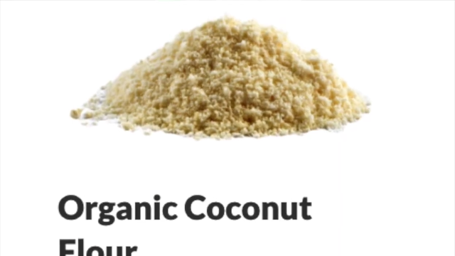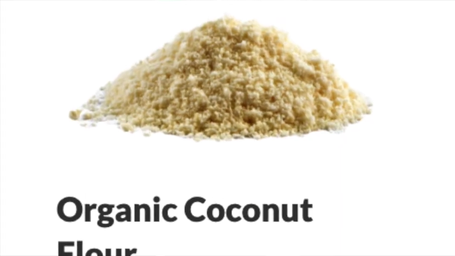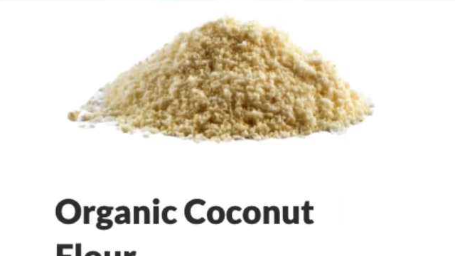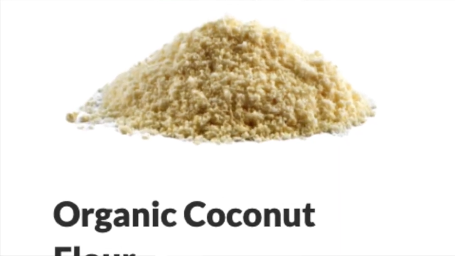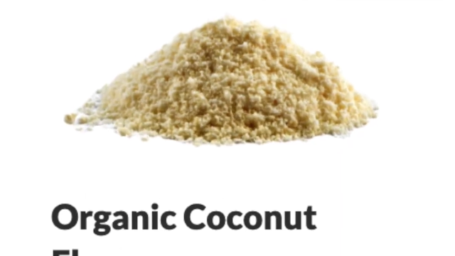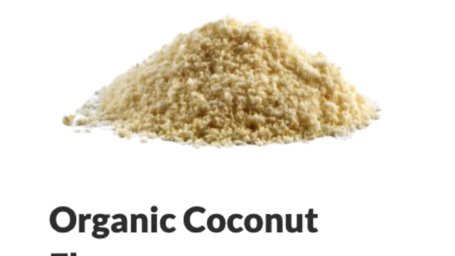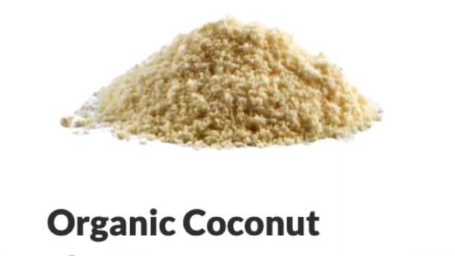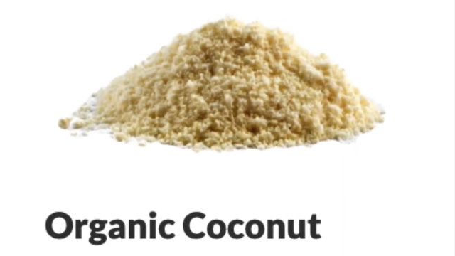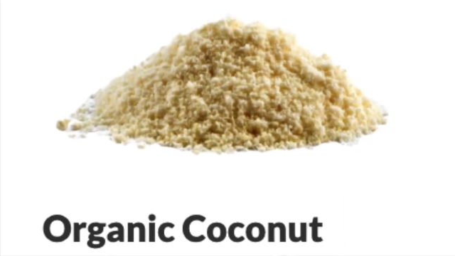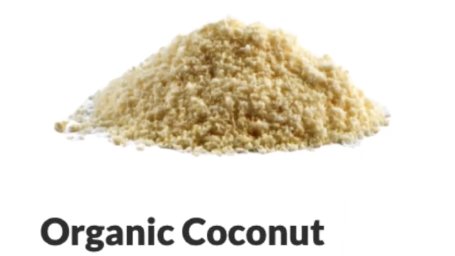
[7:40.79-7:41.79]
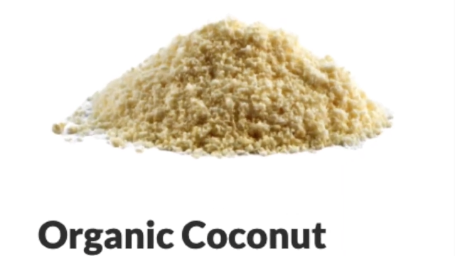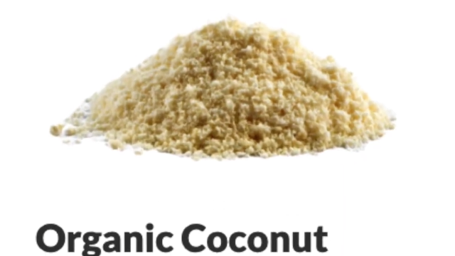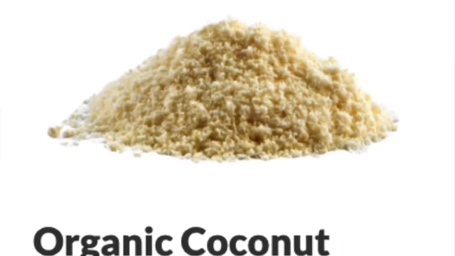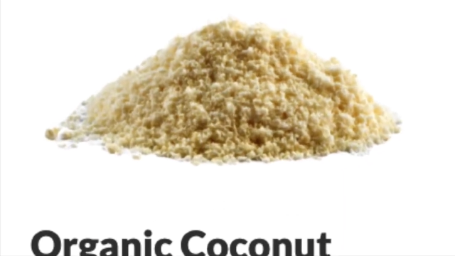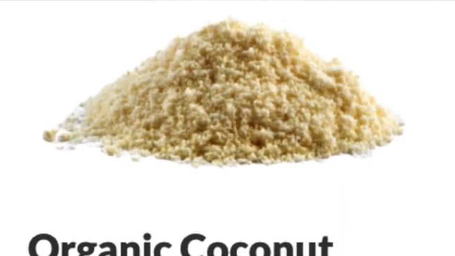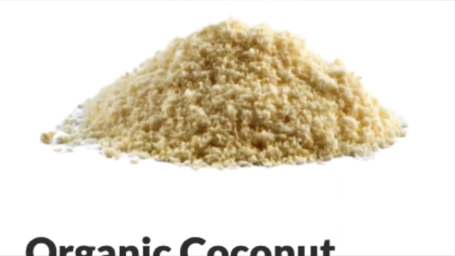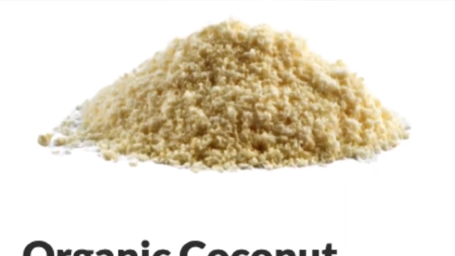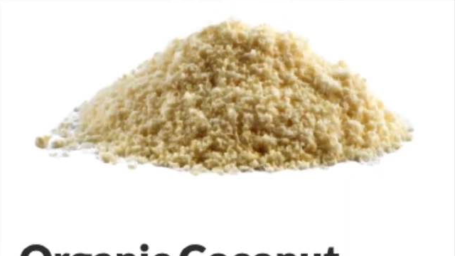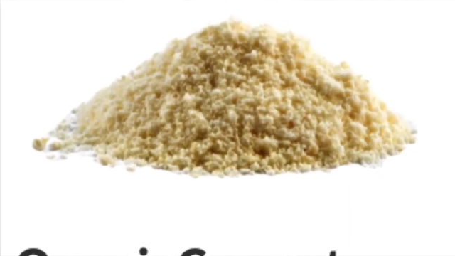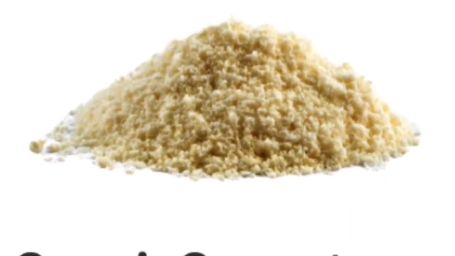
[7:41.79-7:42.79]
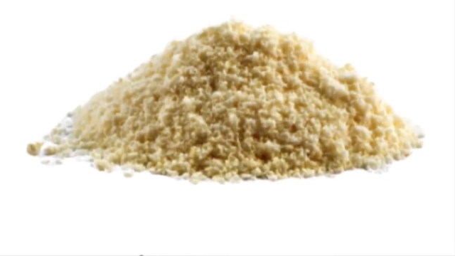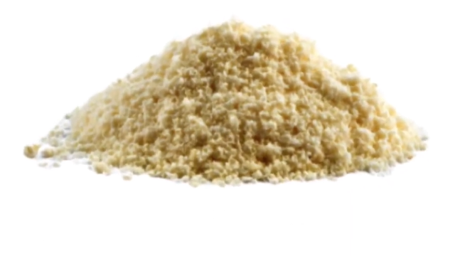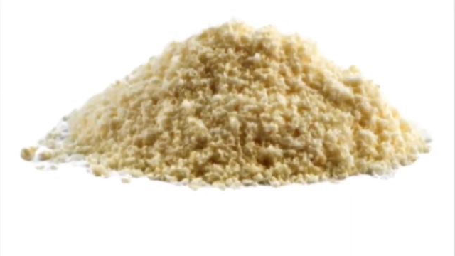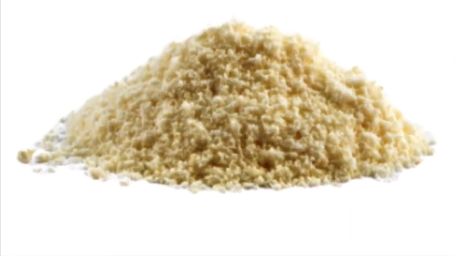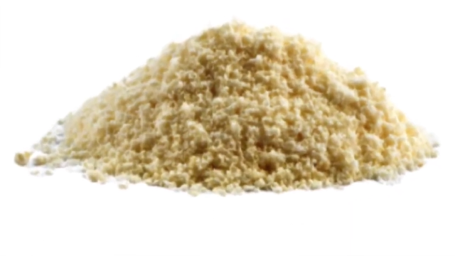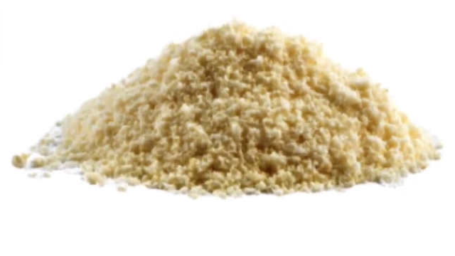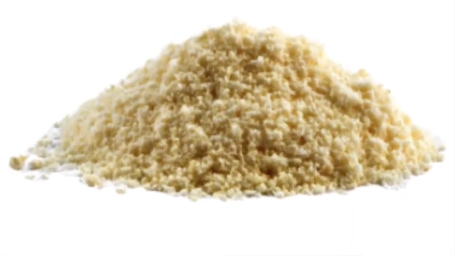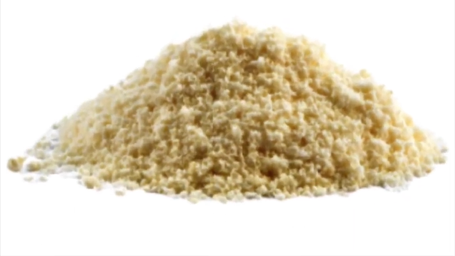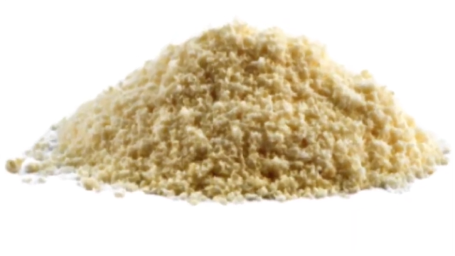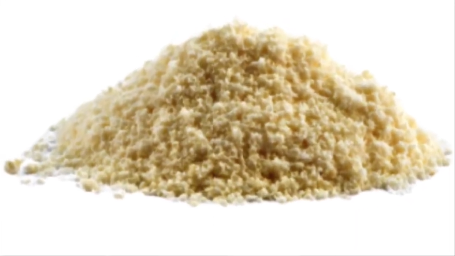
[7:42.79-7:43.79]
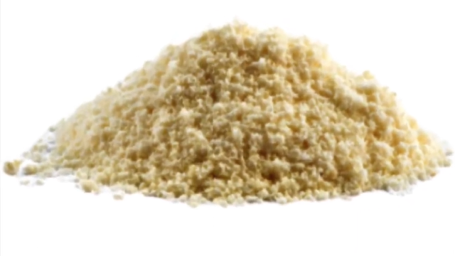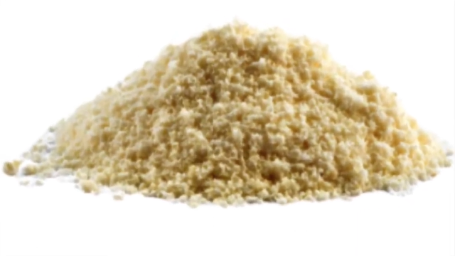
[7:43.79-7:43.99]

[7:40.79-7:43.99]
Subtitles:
No face is visible, so there are no lips to read.